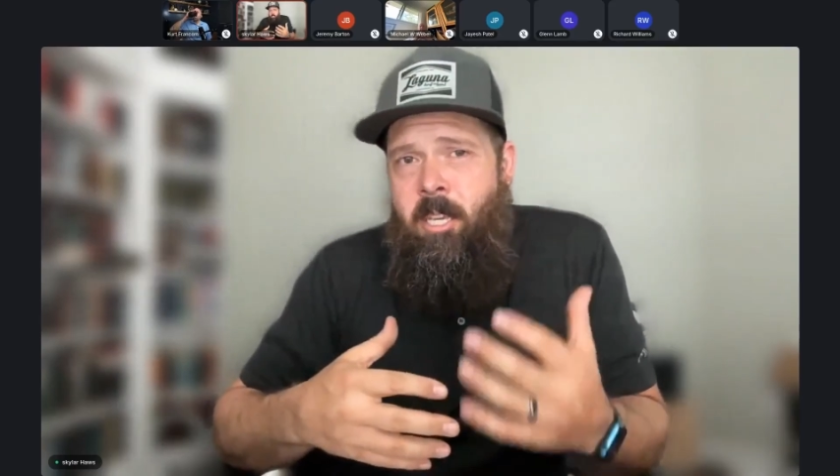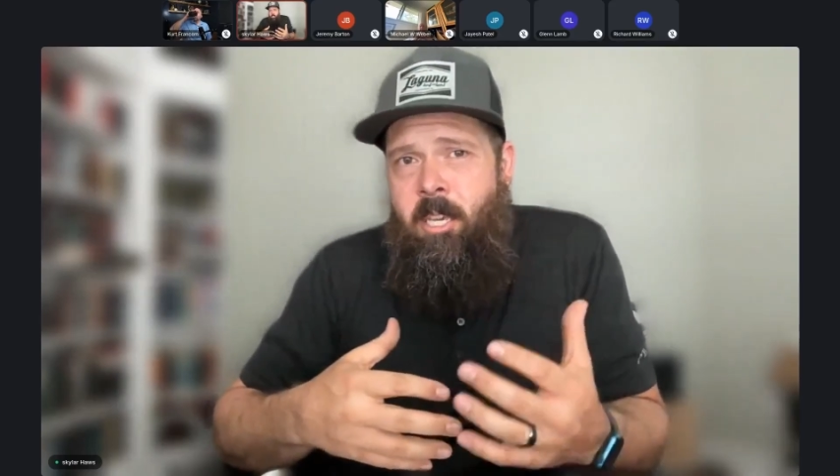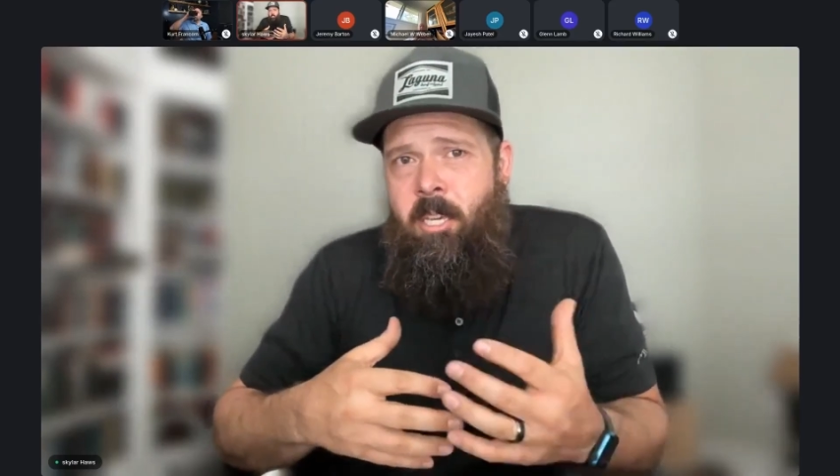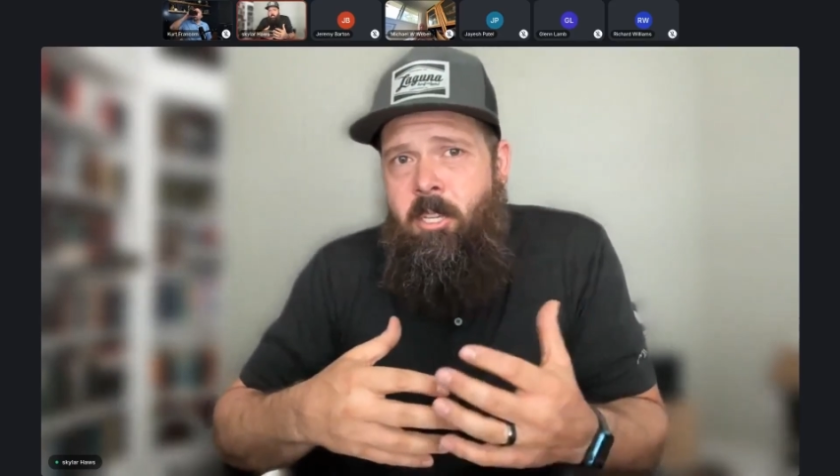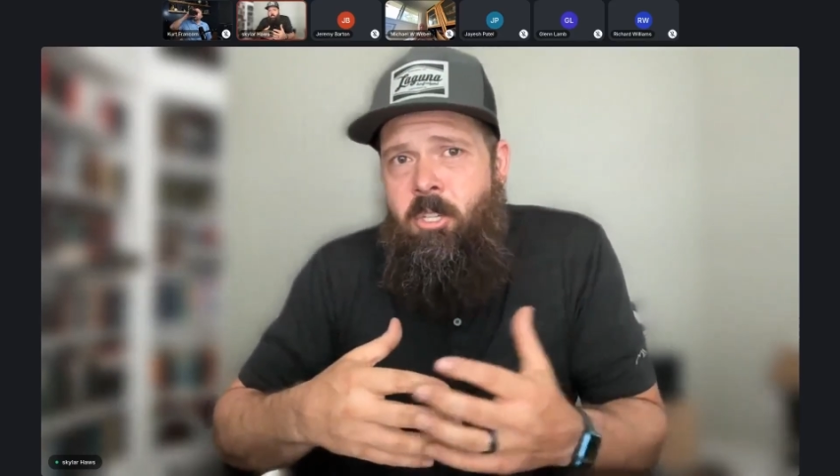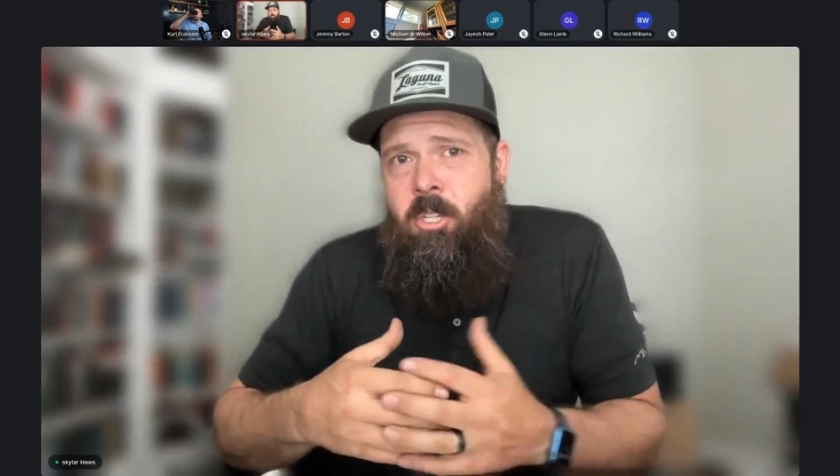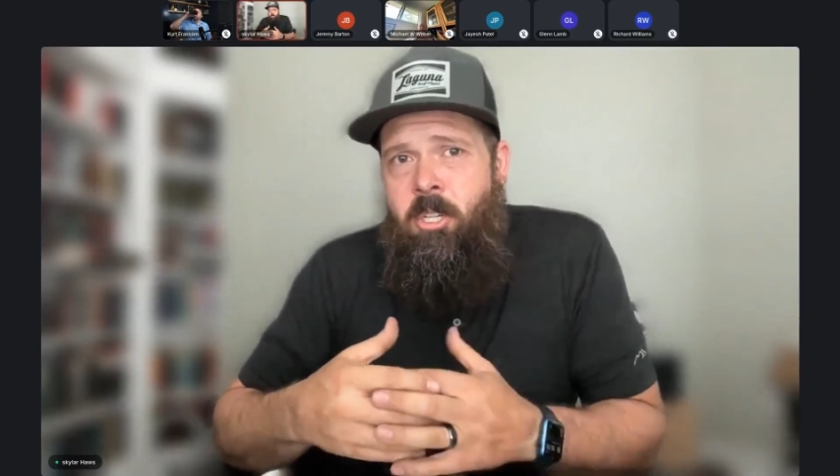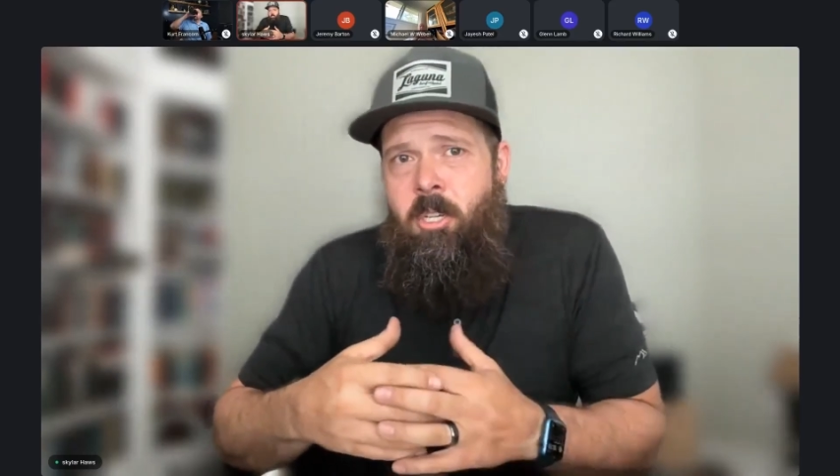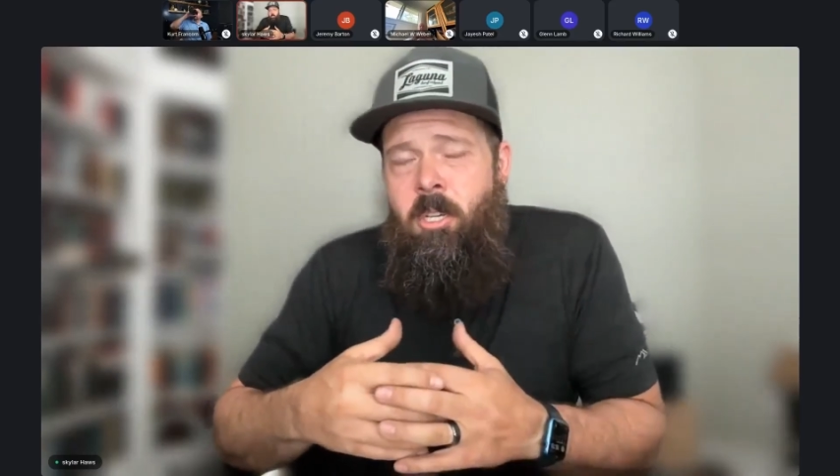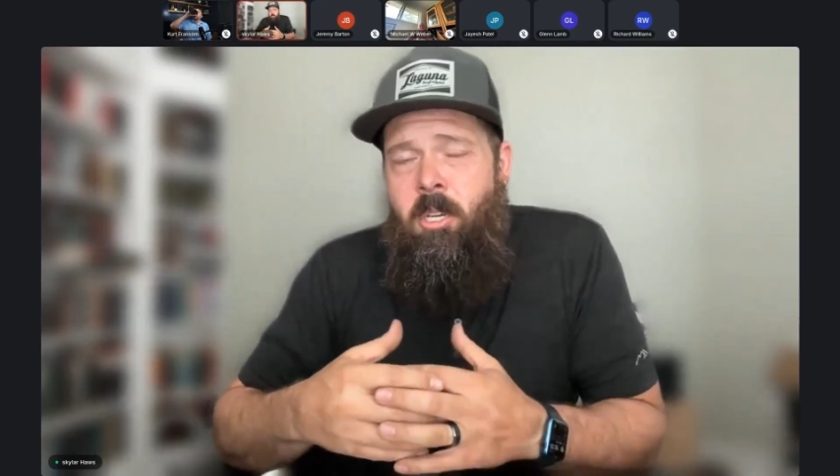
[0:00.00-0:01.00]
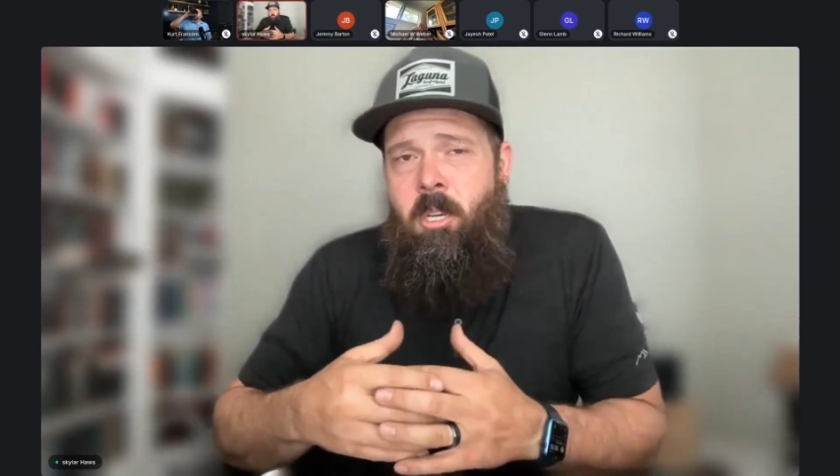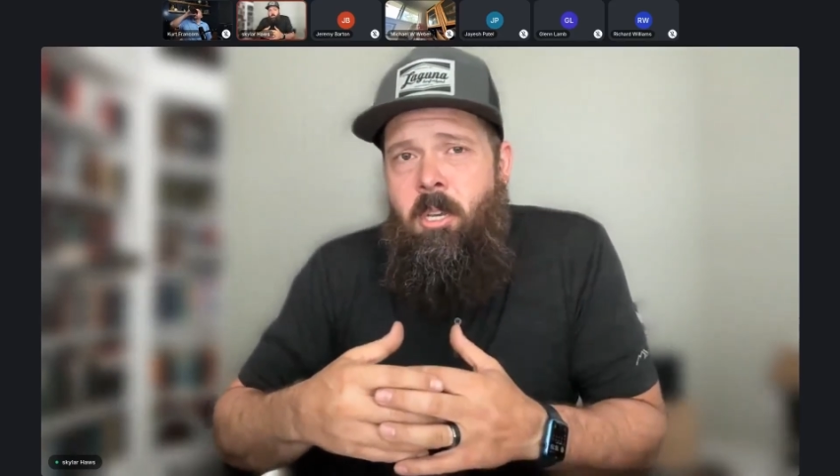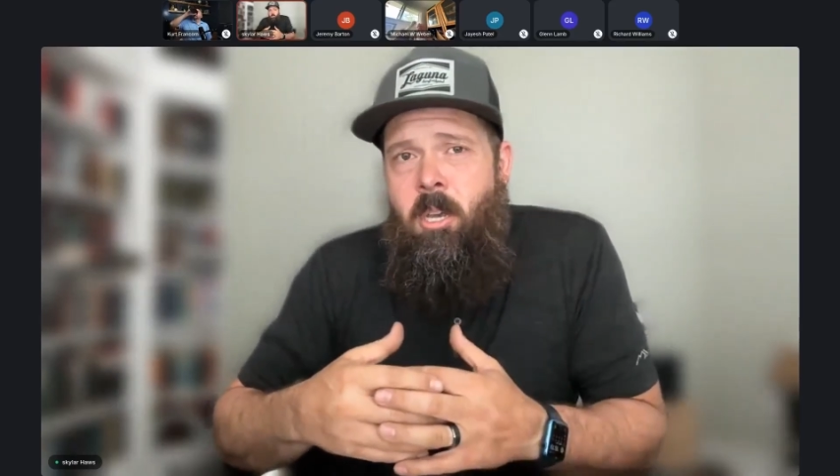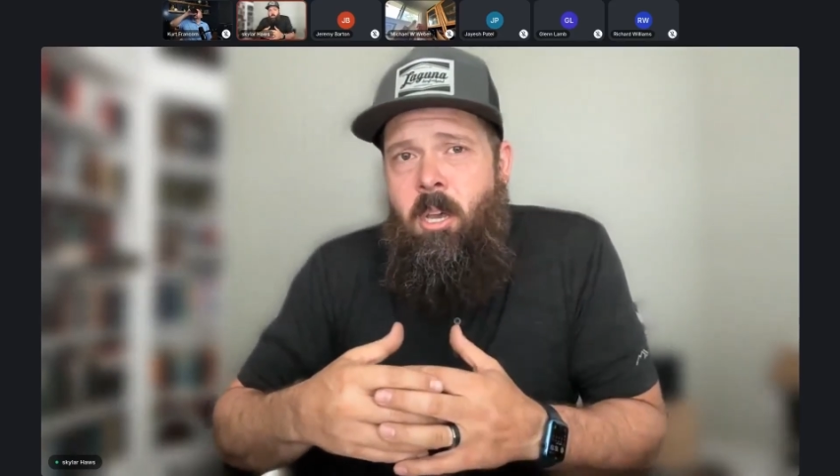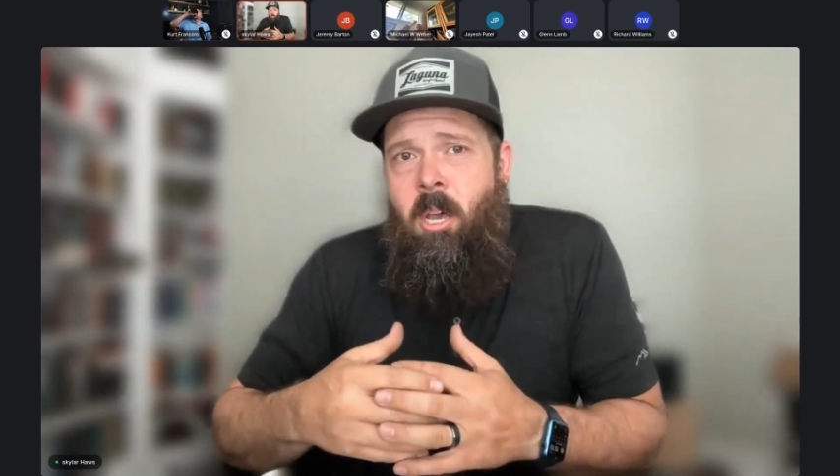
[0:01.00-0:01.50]
teach,
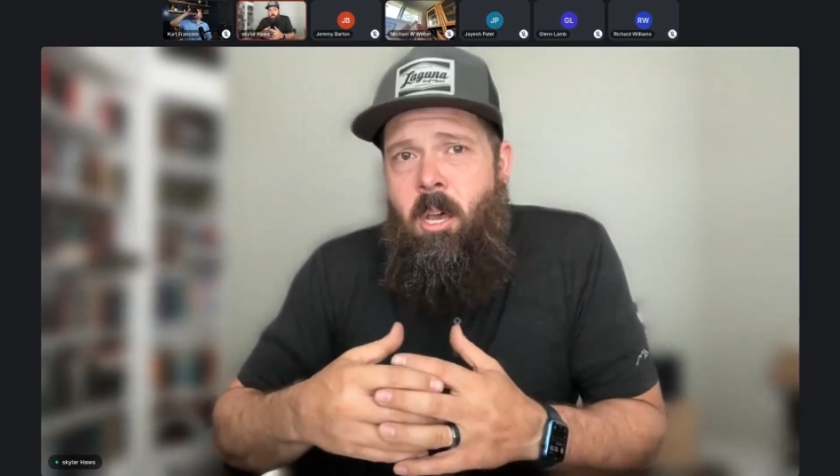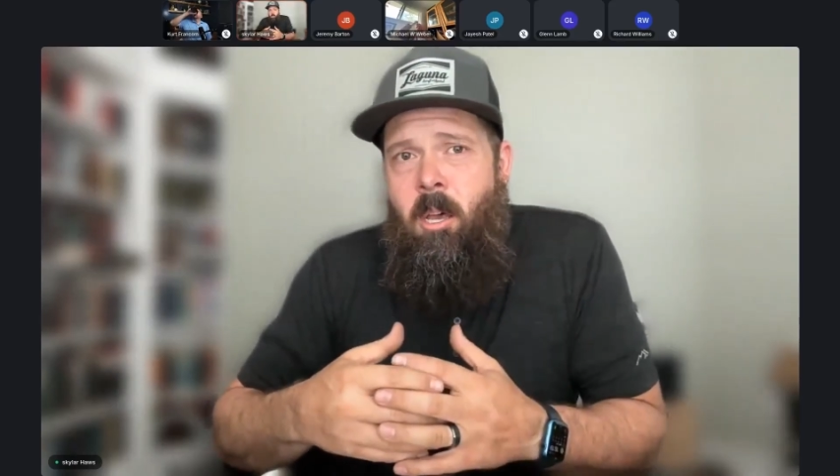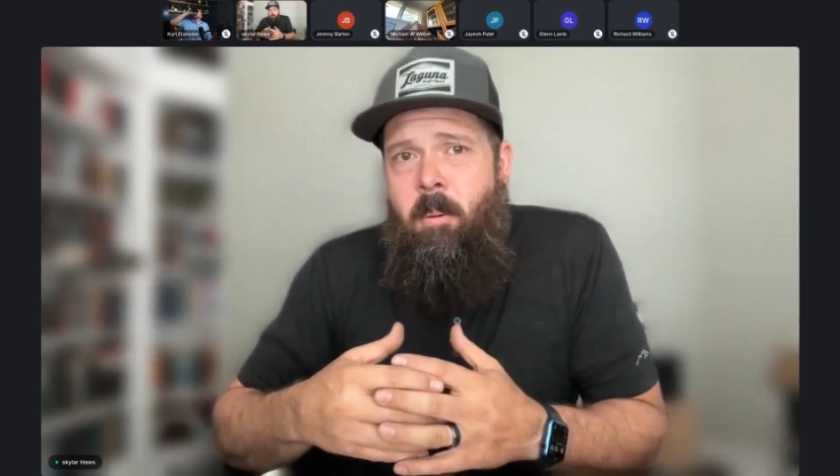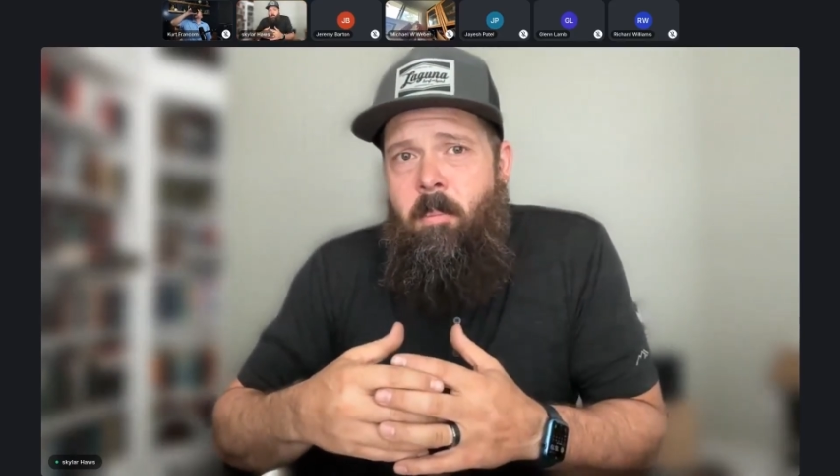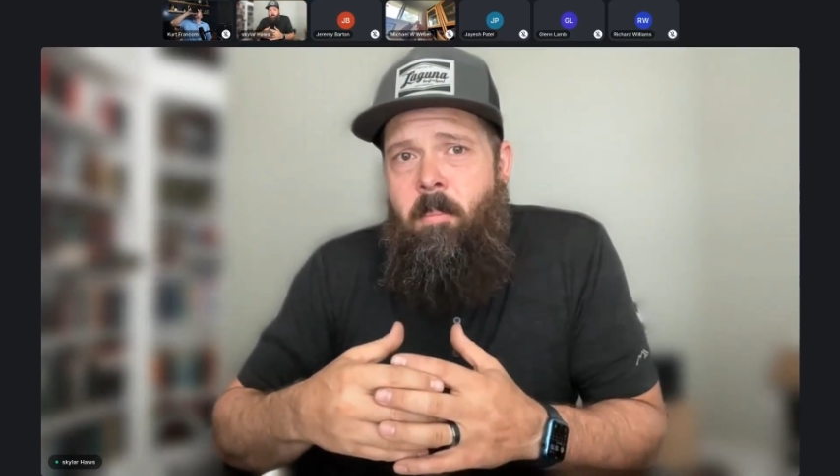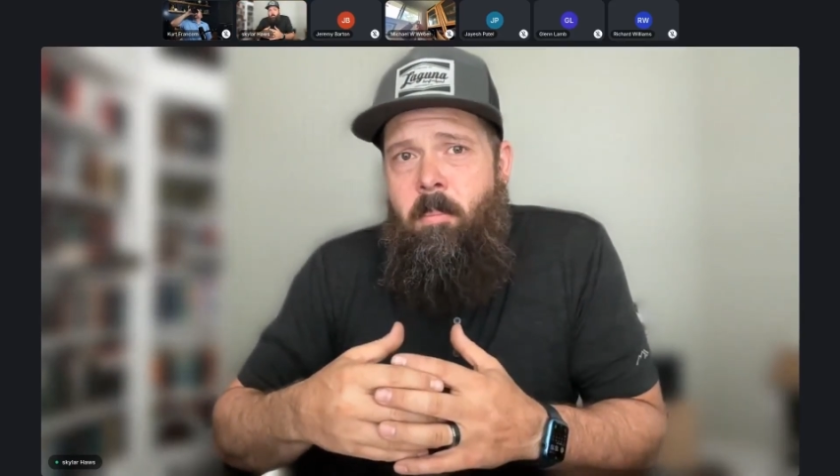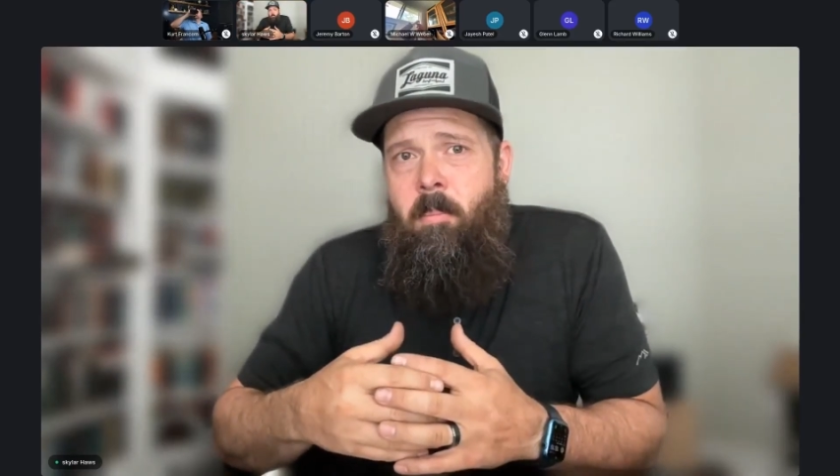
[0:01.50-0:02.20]
um,